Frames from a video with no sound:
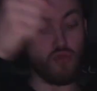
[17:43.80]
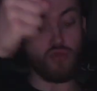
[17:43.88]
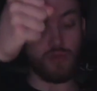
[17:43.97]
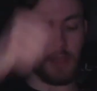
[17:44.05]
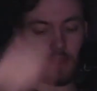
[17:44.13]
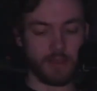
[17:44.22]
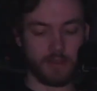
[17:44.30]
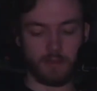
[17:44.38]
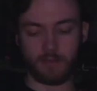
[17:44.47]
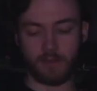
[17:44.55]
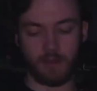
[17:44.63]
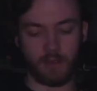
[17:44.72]
like,
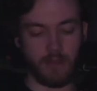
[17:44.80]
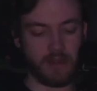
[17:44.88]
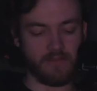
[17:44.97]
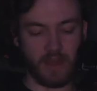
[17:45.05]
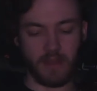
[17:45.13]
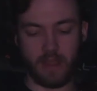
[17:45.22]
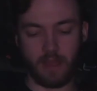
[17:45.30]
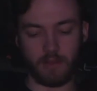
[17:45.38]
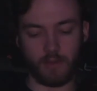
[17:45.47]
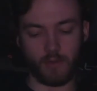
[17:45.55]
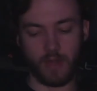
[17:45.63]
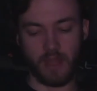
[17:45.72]
you know, Eddie Van Halen
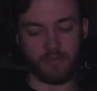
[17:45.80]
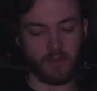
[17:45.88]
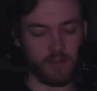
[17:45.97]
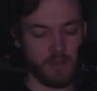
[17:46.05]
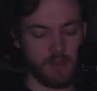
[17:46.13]
or whatever.